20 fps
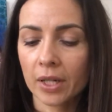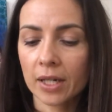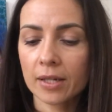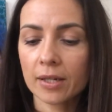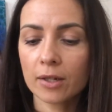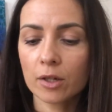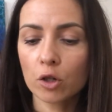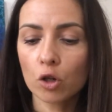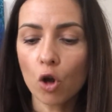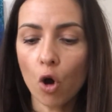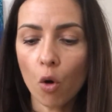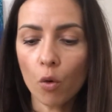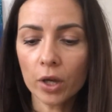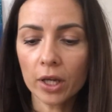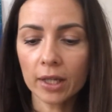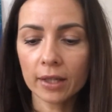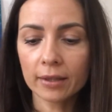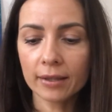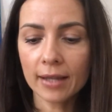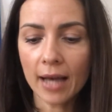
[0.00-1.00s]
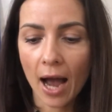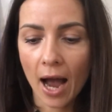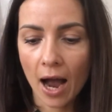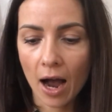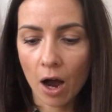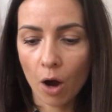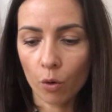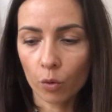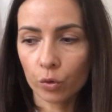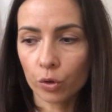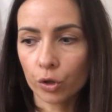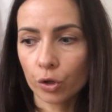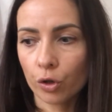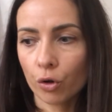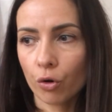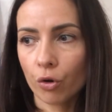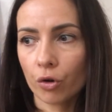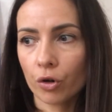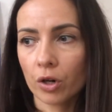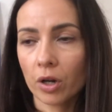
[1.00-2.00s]
slowing down
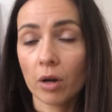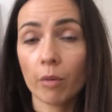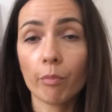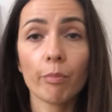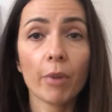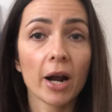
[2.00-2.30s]
your